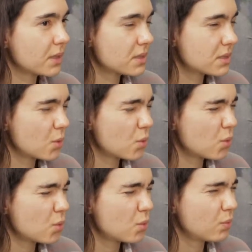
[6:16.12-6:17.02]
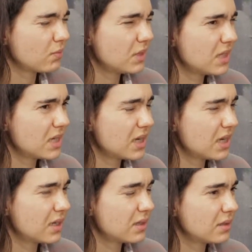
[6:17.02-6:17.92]
So
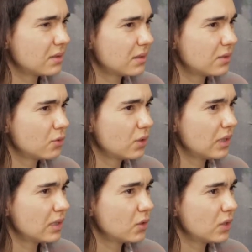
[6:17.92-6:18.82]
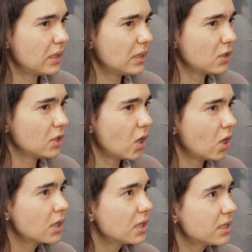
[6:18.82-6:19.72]
yeah. The
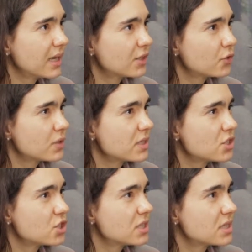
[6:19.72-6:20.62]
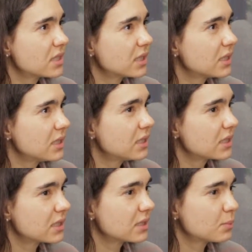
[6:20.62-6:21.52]
young lead actress, she's
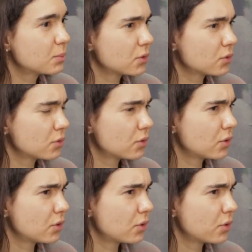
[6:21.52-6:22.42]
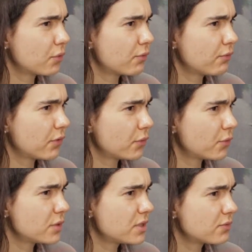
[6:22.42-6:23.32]
Canadian, but her
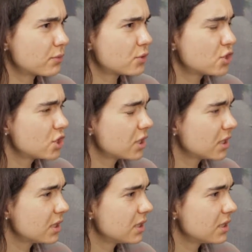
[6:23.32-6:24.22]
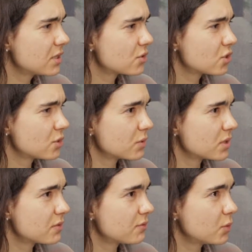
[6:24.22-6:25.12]
father is from Chile, so she
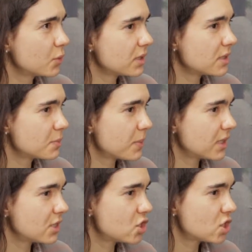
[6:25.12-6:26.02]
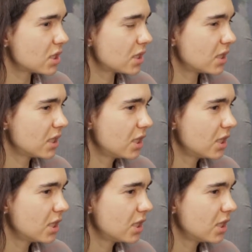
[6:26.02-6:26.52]
was fluent in Spanish, and